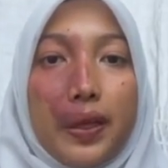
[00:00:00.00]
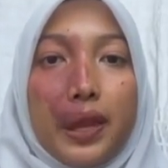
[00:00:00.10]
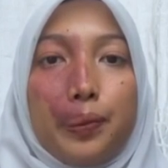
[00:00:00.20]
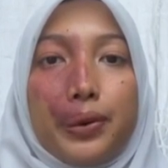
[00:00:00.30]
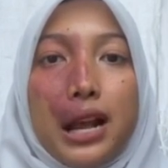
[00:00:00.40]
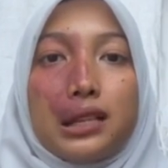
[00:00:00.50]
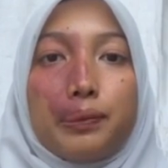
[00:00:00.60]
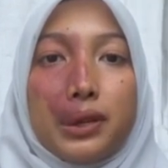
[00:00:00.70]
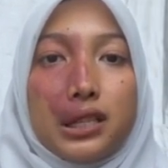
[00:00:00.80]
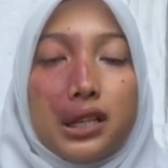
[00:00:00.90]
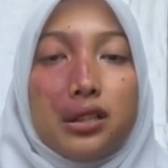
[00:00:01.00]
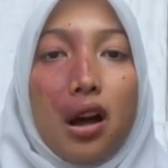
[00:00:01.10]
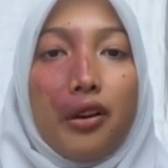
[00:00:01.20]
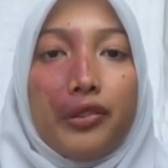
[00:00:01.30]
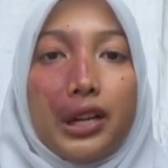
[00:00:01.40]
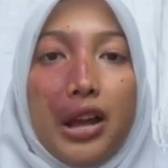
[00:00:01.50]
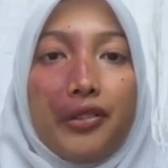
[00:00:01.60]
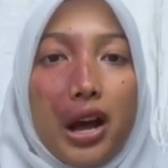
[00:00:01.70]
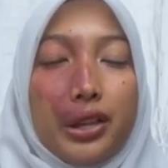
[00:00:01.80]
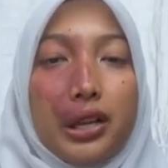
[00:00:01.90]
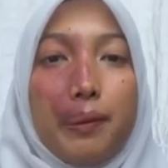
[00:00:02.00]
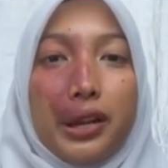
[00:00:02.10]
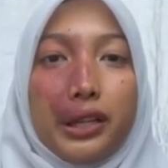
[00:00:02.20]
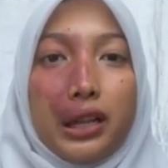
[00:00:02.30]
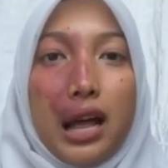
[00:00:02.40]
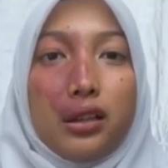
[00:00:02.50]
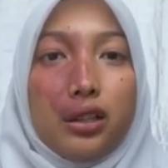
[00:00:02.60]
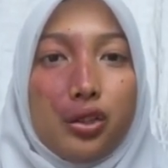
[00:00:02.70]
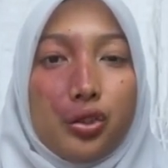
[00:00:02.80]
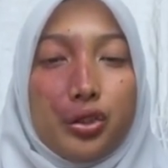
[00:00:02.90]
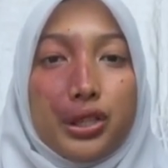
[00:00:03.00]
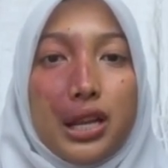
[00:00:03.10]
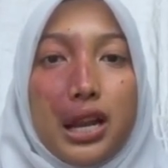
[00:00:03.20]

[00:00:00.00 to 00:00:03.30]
Depressed persons often have other mental health issues.